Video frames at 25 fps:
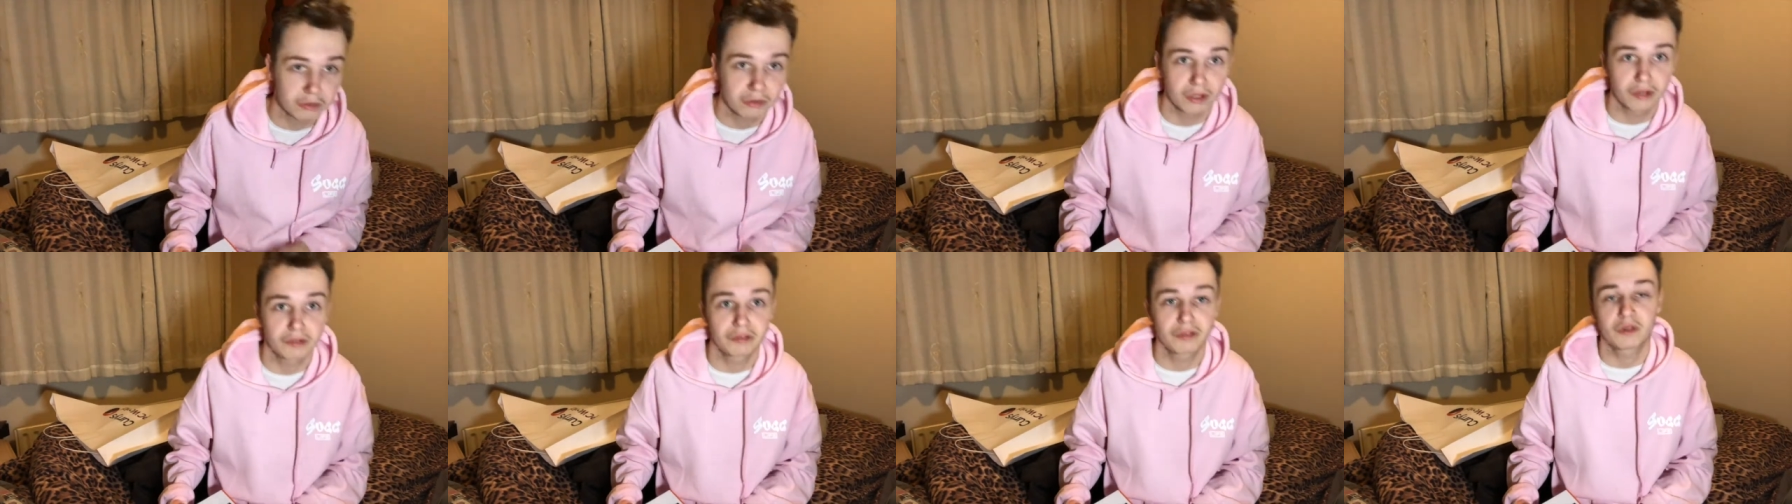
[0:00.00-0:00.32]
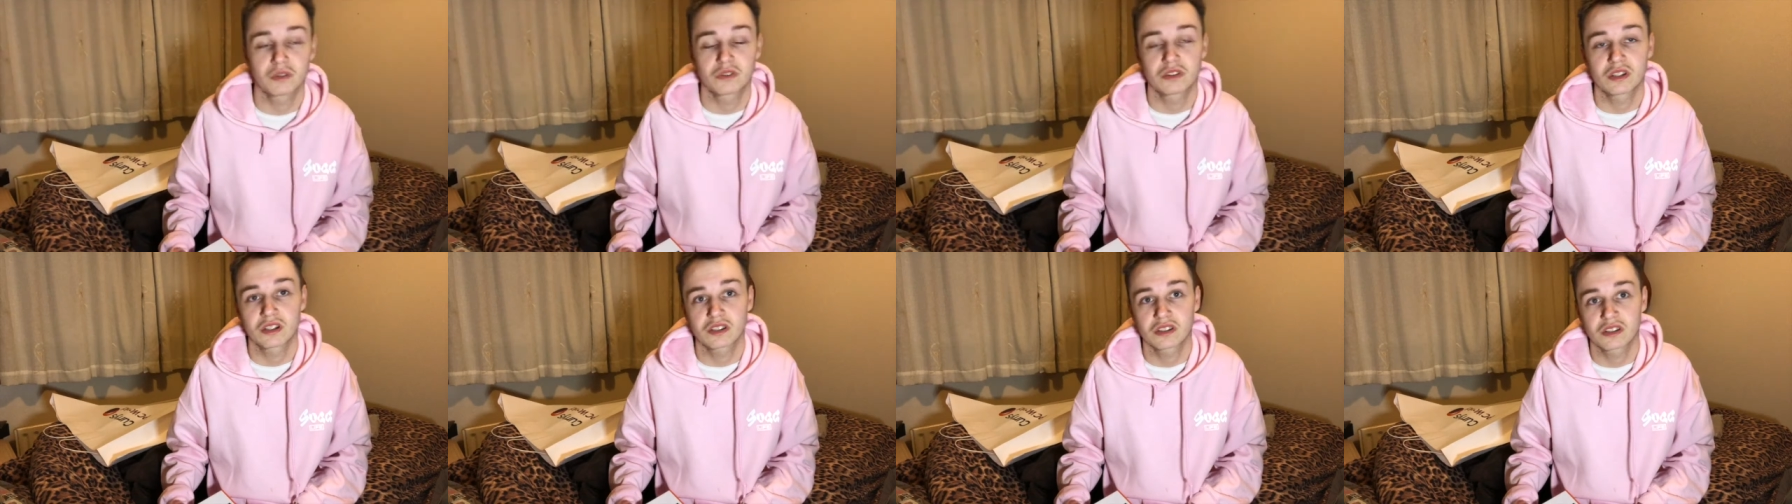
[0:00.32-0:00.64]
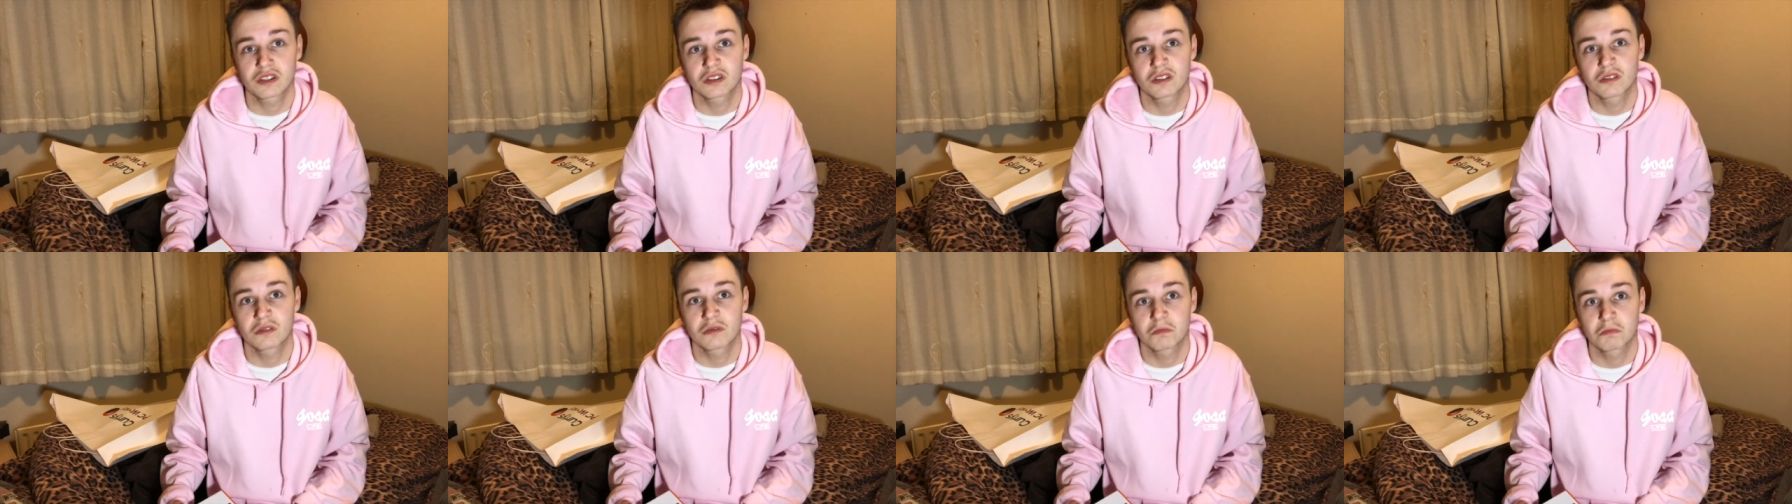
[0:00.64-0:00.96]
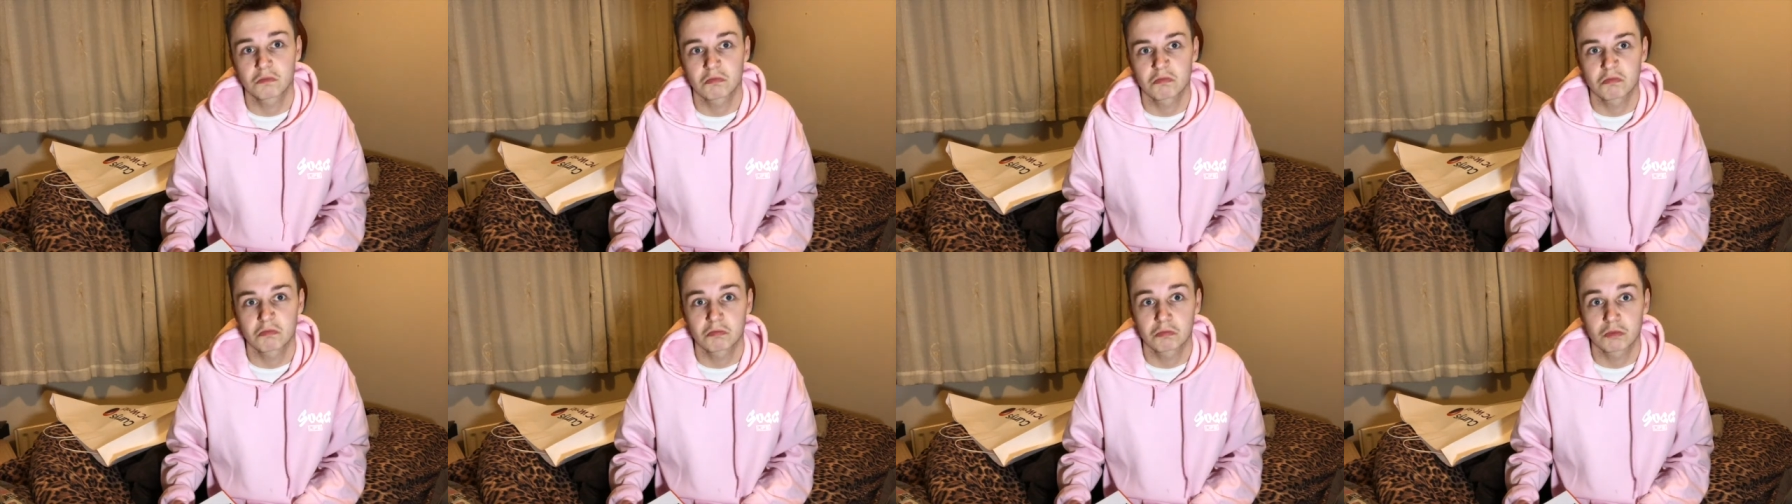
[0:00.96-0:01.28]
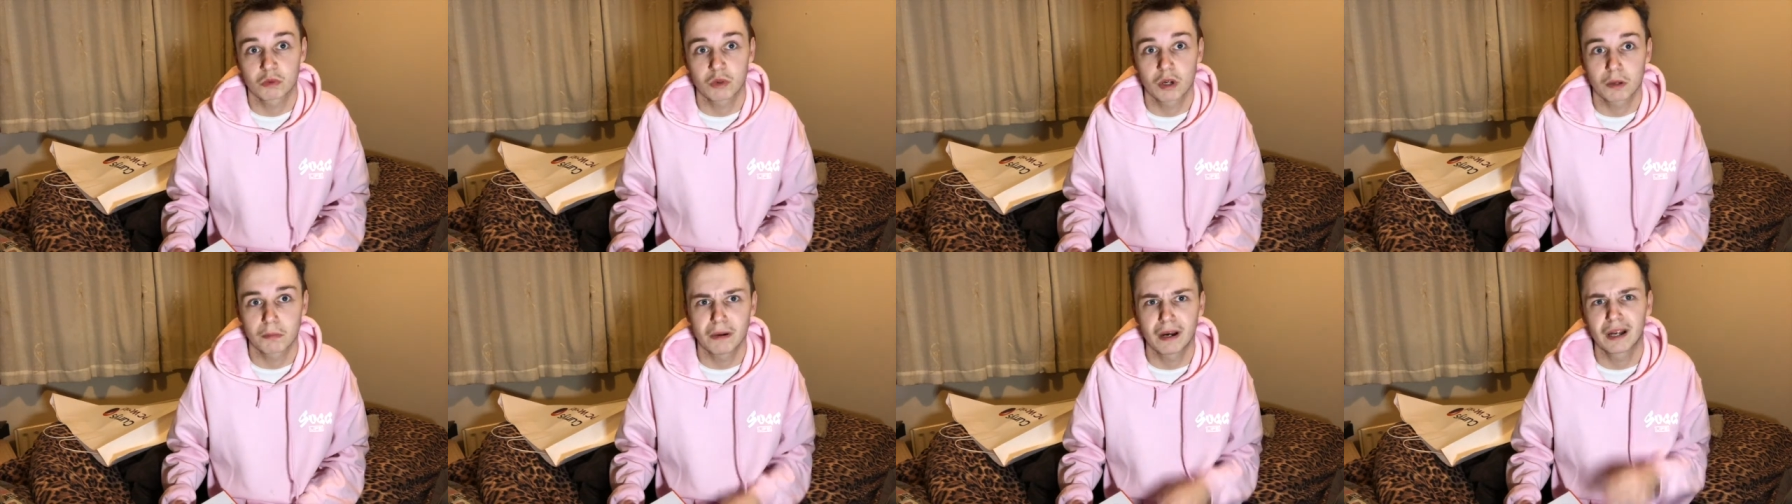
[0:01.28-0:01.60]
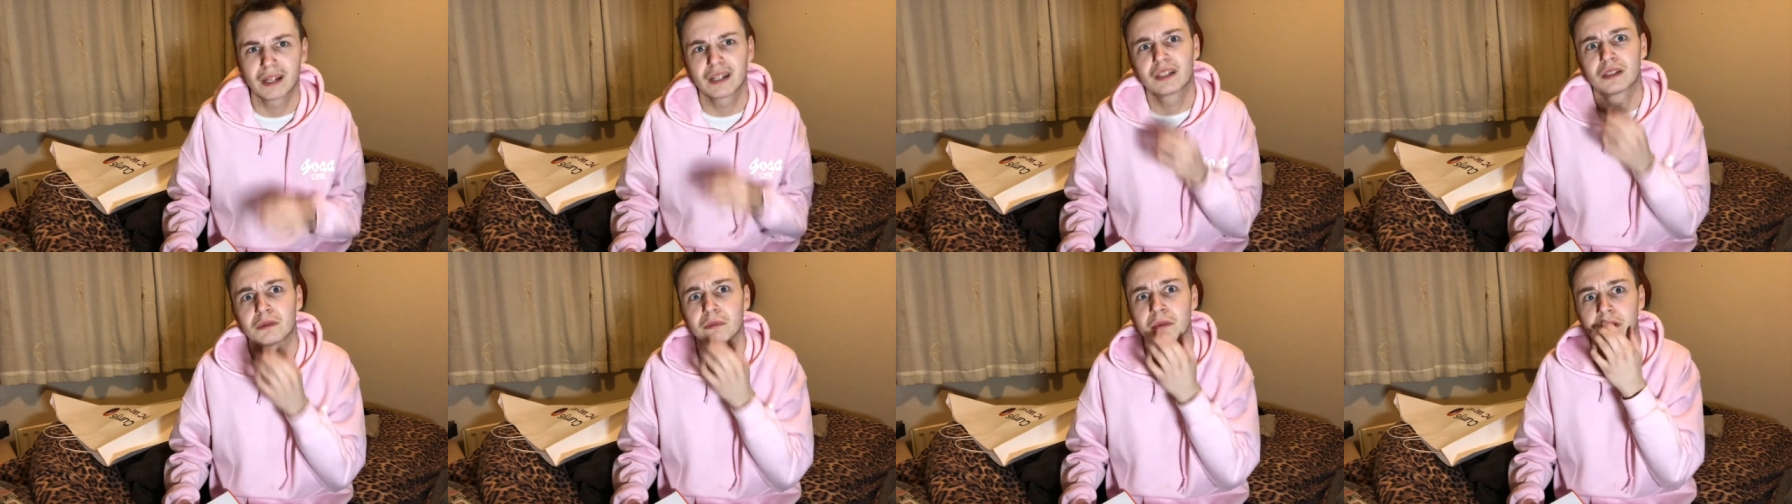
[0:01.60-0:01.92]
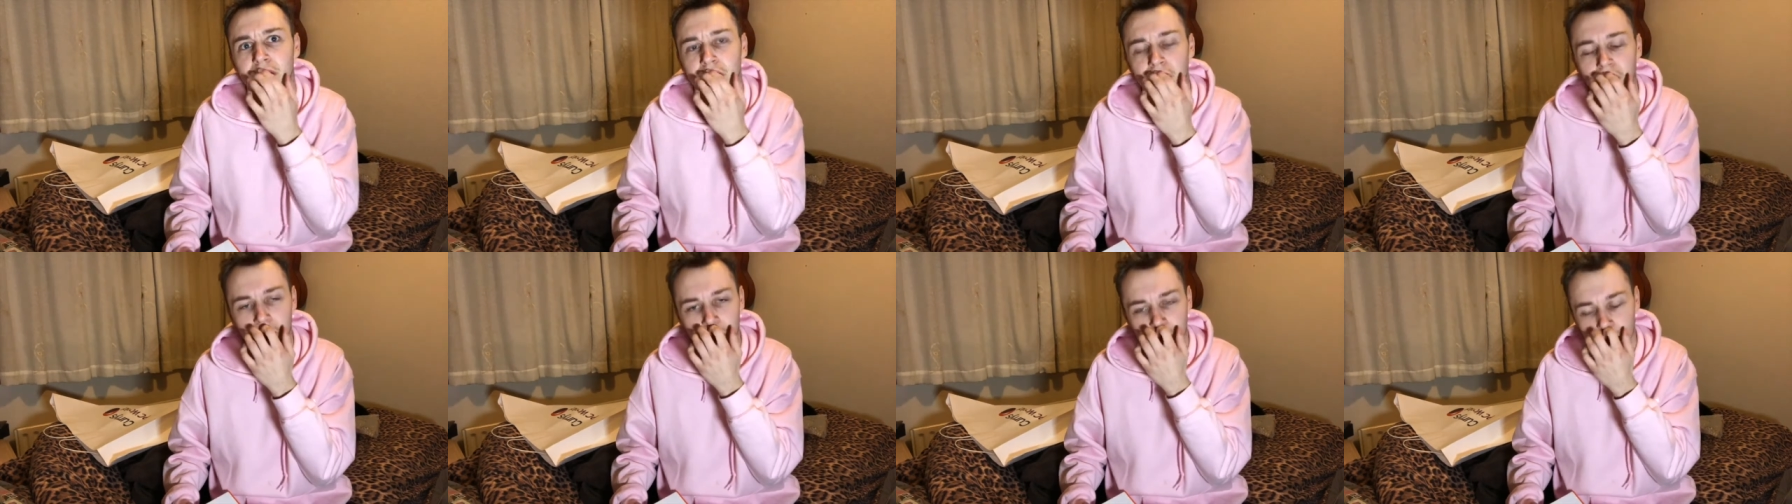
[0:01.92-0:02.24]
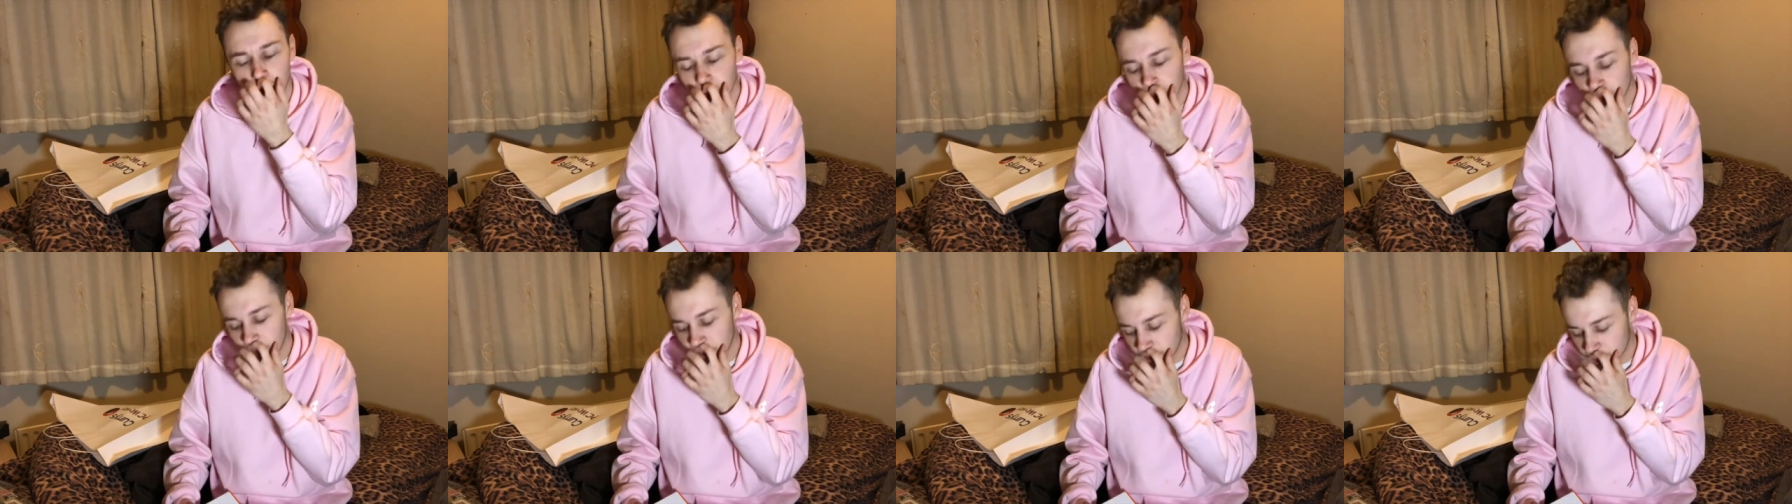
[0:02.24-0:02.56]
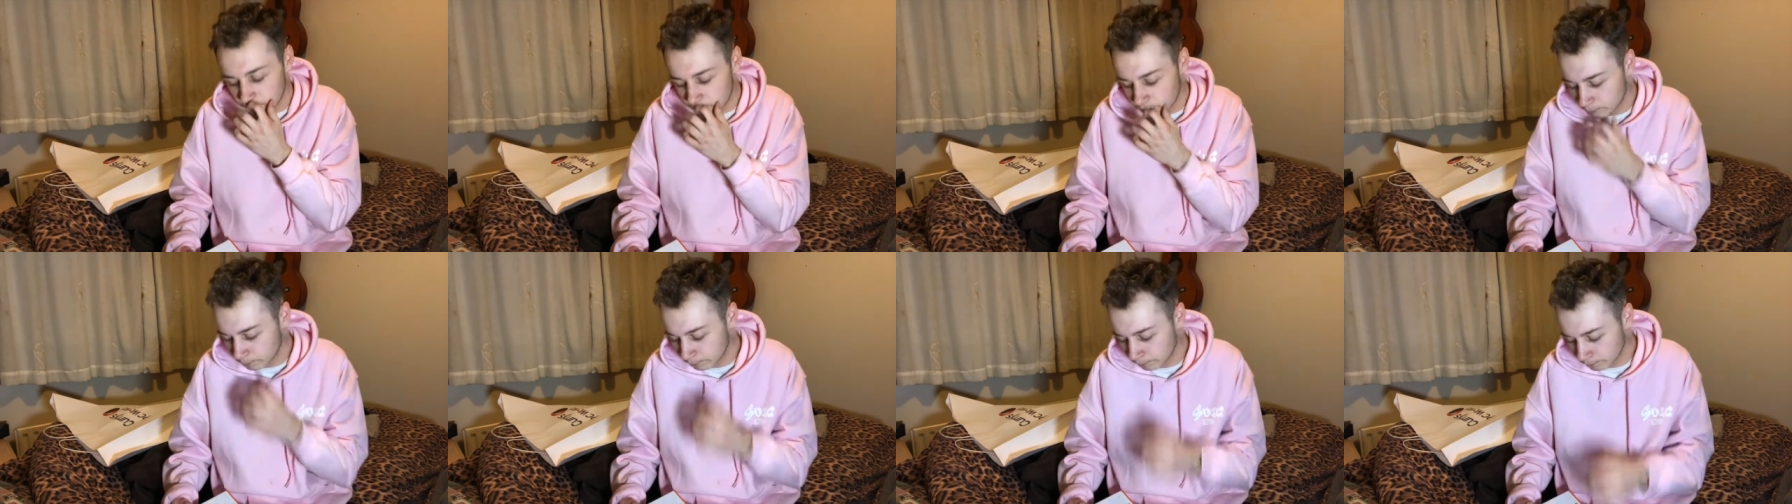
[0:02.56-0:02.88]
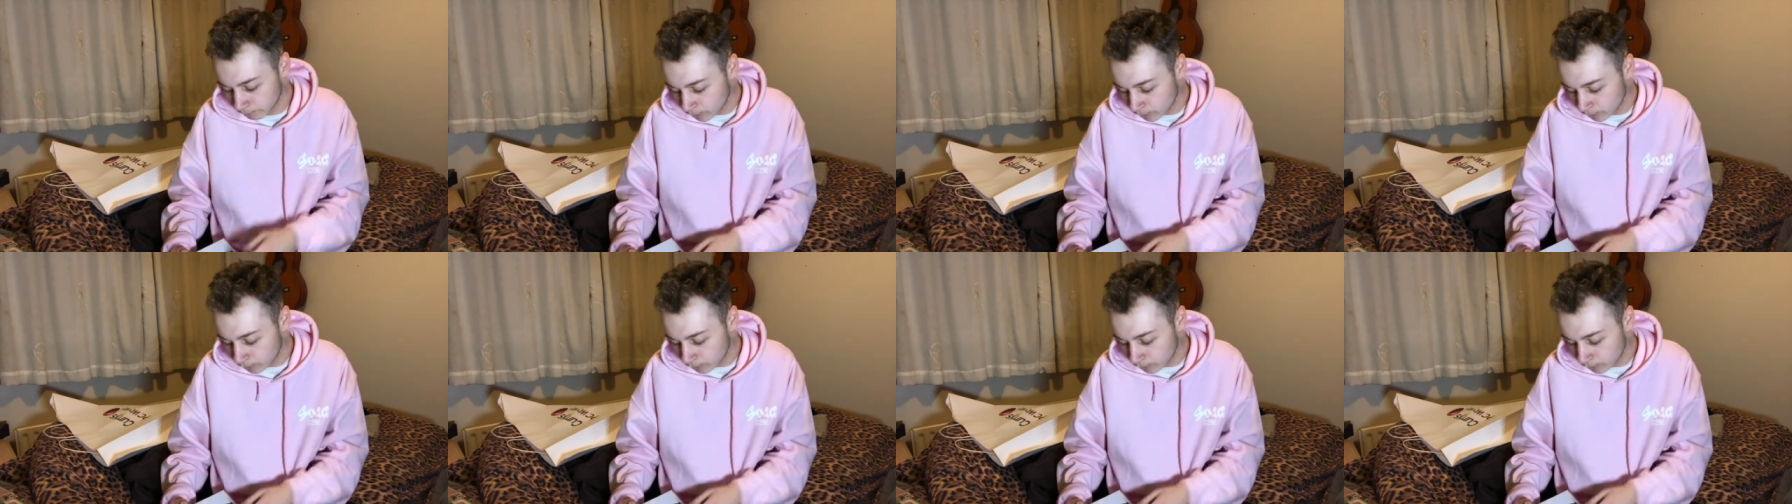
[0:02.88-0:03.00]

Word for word: my iPhone 6 is quite bad at the minute. Um,